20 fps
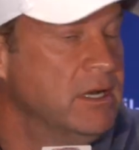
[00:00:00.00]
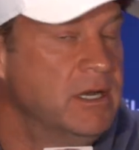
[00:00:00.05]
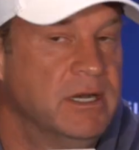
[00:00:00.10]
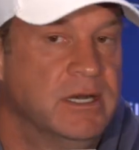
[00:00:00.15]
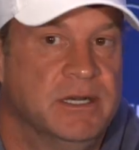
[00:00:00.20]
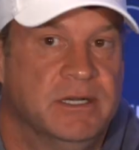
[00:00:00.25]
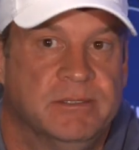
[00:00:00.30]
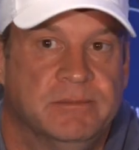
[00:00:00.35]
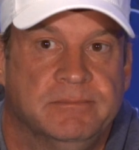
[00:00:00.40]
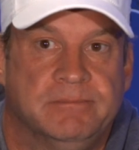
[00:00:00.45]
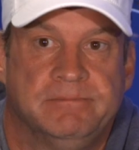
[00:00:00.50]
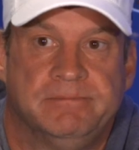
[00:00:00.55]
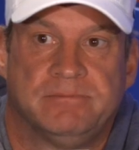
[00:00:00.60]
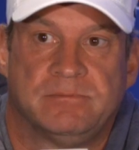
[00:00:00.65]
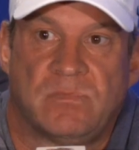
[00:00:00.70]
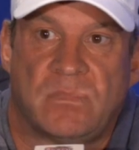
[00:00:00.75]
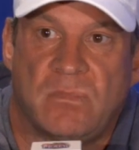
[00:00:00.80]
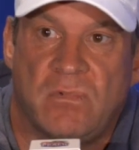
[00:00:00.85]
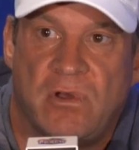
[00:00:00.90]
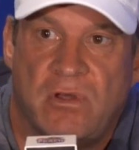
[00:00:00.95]
um,
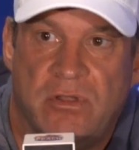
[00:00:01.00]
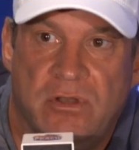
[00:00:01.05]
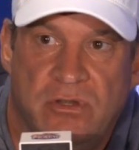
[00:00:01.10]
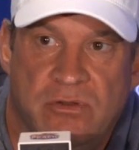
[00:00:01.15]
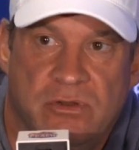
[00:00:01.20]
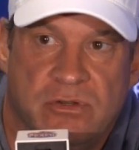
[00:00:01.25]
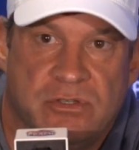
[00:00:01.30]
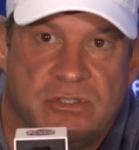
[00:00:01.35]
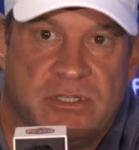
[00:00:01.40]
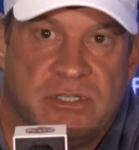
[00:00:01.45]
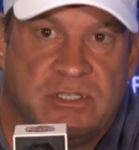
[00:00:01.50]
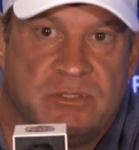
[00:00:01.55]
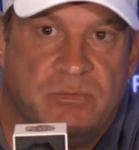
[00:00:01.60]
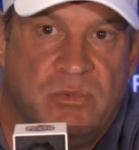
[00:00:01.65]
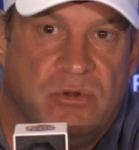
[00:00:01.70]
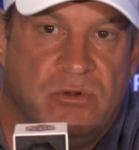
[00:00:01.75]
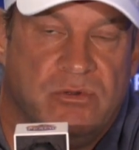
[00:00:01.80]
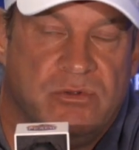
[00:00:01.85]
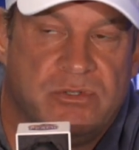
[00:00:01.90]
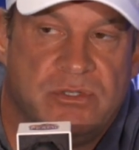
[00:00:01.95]
all the New Year's Six
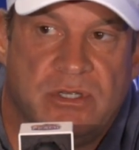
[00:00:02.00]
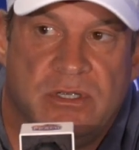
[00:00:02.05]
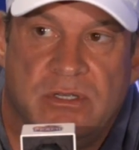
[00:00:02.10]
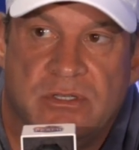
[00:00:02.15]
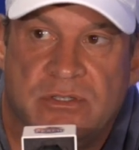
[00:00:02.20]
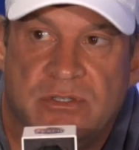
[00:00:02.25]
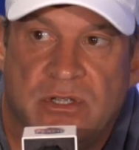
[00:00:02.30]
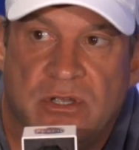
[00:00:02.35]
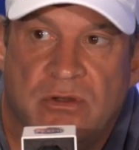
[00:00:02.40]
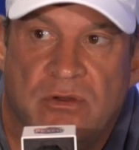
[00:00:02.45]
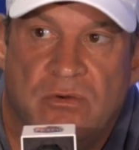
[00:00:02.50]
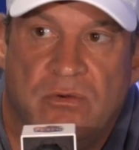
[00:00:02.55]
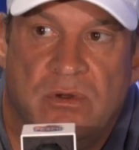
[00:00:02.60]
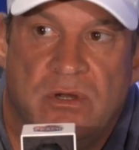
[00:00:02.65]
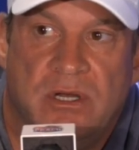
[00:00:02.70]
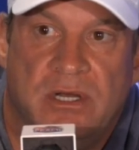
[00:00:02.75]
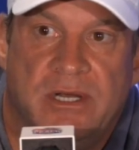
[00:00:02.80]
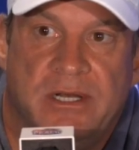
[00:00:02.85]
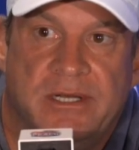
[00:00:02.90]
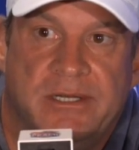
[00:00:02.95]
bowls. So
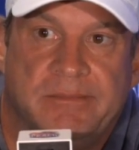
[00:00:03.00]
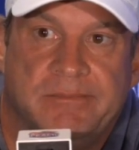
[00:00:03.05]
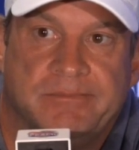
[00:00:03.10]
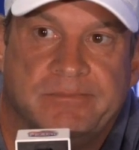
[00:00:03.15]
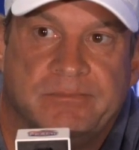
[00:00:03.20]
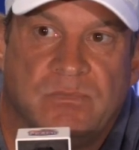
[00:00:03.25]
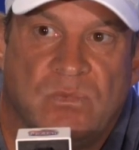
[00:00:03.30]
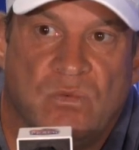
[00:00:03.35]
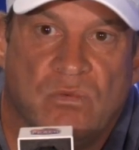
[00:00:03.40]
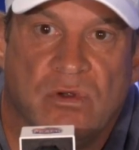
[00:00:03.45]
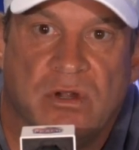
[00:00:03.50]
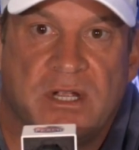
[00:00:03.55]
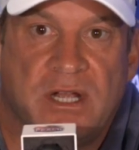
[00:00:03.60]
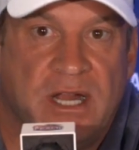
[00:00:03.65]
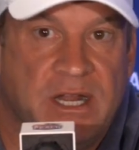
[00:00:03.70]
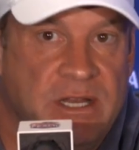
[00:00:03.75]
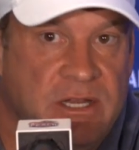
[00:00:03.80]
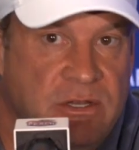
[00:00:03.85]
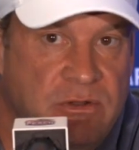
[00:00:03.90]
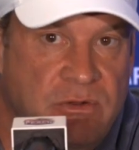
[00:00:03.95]
um, we're
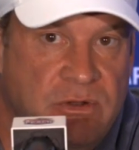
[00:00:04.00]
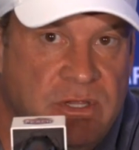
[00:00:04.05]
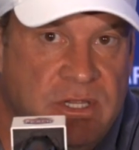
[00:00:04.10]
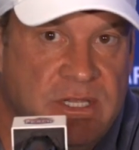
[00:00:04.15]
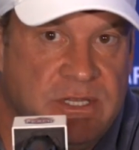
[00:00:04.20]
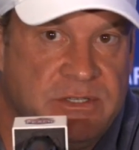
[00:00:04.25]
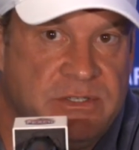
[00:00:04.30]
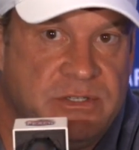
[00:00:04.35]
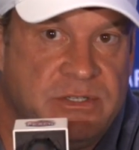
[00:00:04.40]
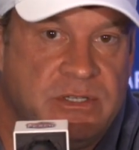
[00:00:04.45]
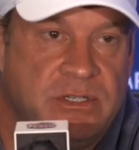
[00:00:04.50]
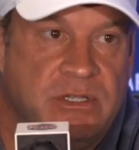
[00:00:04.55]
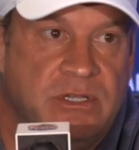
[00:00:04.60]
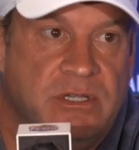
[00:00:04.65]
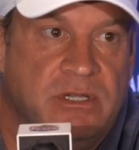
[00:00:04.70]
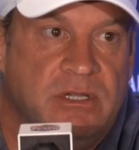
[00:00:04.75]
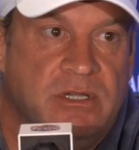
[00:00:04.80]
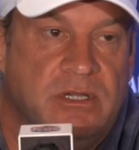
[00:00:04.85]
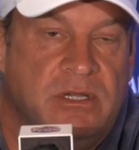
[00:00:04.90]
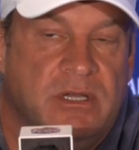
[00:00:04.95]
kind of new to this,
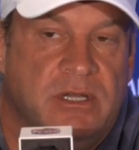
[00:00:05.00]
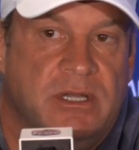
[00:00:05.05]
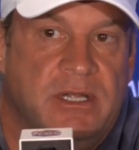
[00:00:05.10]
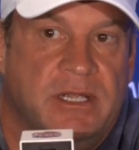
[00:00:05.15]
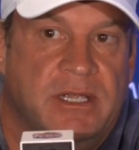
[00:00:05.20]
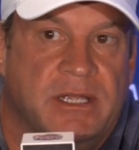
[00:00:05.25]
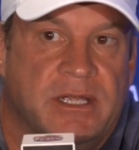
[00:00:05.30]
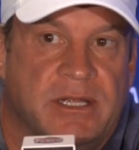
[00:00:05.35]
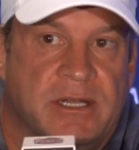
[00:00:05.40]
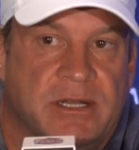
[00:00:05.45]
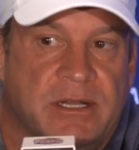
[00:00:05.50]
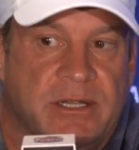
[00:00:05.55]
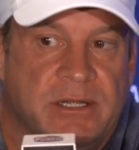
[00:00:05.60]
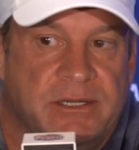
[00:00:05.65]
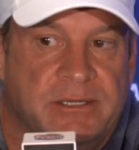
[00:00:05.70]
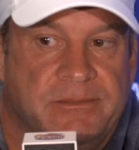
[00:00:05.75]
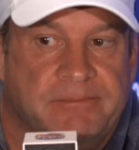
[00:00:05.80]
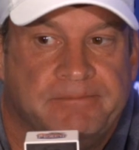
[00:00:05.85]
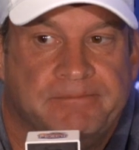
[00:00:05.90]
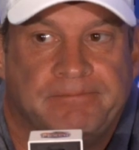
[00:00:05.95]
and
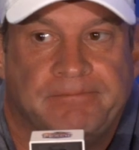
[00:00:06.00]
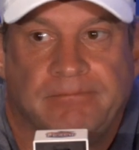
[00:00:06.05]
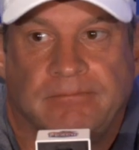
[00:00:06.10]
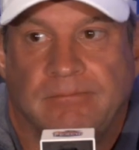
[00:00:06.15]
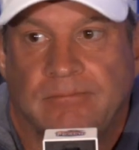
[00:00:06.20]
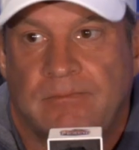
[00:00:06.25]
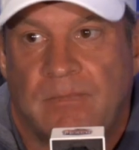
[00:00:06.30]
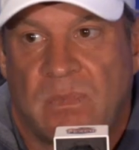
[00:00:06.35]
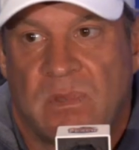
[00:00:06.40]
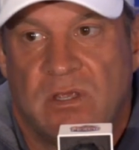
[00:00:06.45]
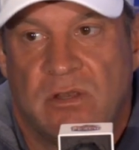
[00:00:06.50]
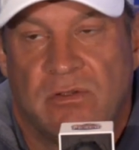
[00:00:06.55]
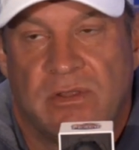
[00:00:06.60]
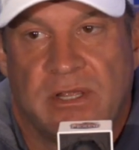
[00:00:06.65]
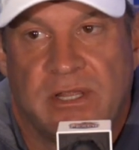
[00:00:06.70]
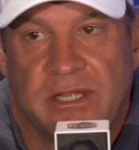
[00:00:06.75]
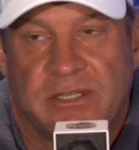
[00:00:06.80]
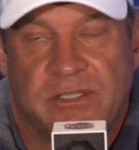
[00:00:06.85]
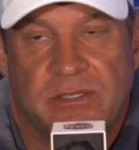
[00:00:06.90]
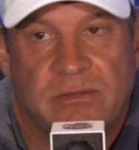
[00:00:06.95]
um, you know that,
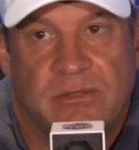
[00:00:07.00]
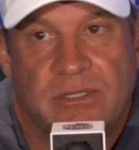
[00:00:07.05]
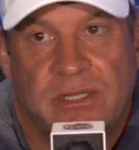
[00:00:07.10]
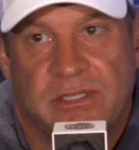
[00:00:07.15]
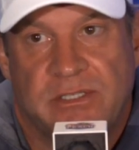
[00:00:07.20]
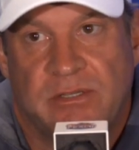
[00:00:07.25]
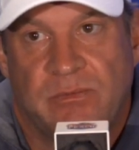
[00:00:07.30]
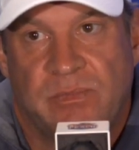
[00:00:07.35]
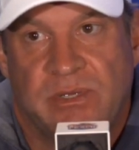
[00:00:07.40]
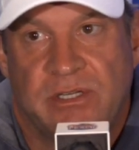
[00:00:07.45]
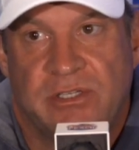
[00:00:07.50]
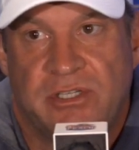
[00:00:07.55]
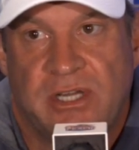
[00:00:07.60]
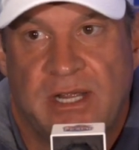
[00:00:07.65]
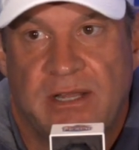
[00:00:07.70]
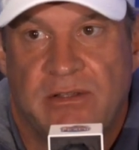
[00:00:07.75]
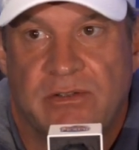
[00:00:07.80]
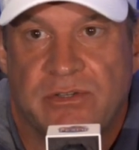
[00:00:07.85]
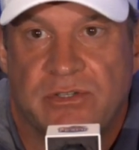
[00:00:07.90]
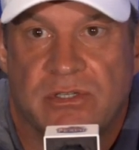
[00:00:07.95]
that's a that's a big
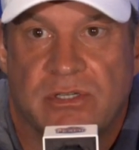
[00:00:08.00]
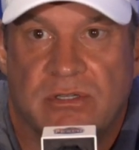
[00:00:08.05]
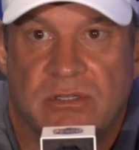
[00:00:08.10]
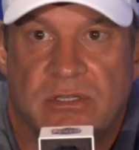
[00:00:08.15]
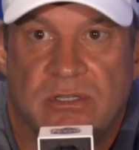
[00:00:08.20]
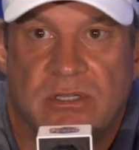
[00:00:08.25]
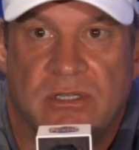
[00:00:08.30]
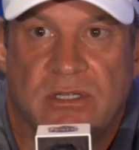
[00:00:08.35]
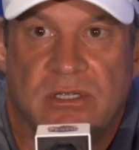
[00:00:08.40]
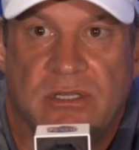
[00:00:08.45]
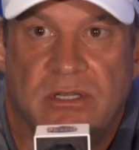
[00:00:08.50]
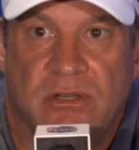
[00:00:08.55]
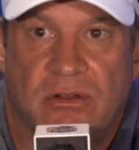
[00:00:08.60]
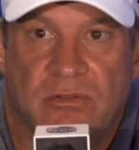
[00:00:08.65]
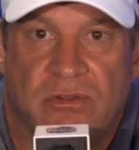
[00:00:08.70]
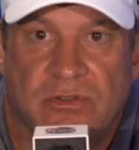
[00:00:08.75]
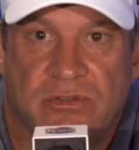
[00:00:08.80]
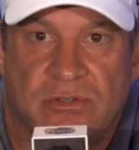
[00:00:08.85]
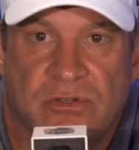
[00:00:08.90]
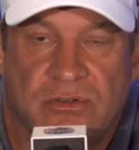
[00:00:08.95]
challenge. Uh, you know,
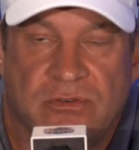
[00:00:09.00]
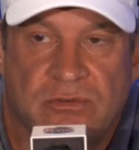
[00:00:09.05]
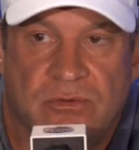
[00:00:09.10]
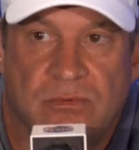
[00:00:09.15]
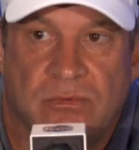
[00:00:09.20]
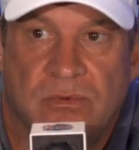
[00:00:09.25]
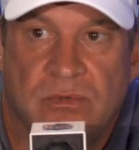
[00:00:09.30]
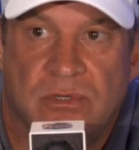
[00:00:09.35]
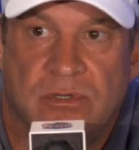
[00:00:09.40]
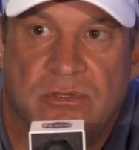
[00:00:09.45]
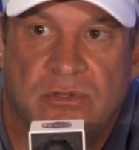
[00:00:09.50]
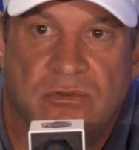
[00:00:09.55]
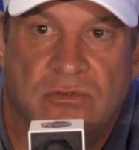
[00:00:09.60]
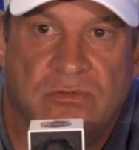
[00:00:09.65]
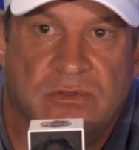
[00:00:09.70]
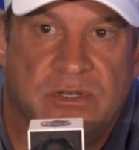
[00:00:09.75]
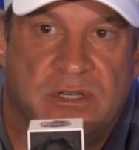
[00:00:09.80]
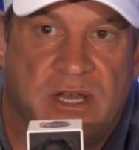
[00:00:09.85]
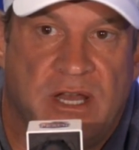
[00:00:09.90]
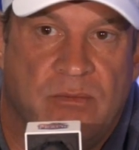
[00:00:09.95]
those are two of
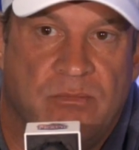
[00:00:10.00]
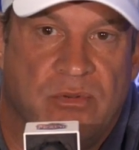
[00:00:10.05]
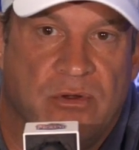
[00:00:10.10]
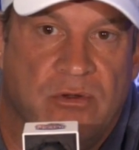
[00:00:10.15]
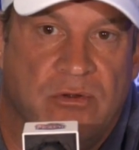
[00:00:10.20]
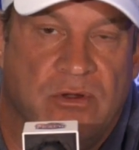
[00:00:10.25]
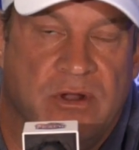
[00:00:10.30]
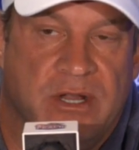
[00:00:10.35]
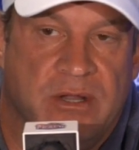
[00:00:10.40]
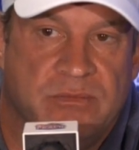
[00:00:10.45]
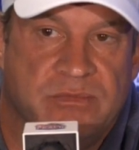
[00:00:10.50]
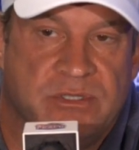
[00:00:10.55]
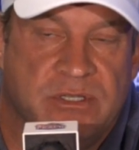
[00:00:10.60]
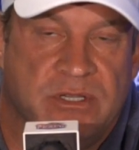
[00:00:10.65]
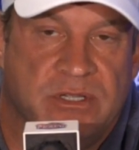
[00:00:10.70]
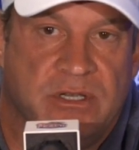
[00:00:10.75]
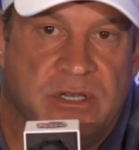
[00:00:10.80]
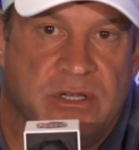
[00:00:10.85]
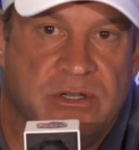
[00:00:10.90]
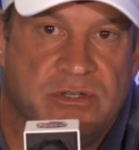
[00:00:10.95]
the top programs in
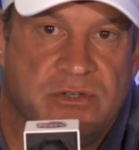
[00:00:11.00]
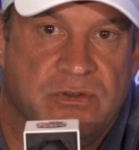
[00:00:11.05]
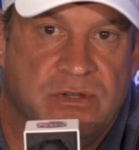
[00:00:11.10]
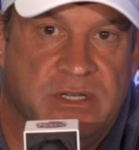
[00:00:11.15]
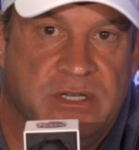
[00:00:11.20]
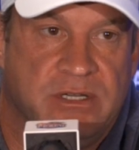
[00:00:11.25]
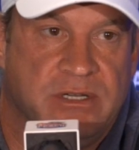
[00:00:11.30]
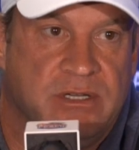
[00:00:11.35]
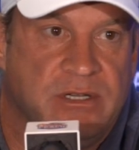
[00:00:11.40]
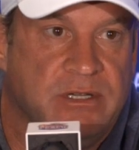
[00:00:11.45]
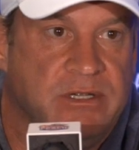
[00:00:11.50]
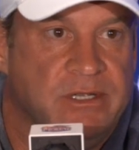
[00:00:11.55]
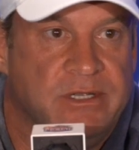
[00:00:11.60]
the country, and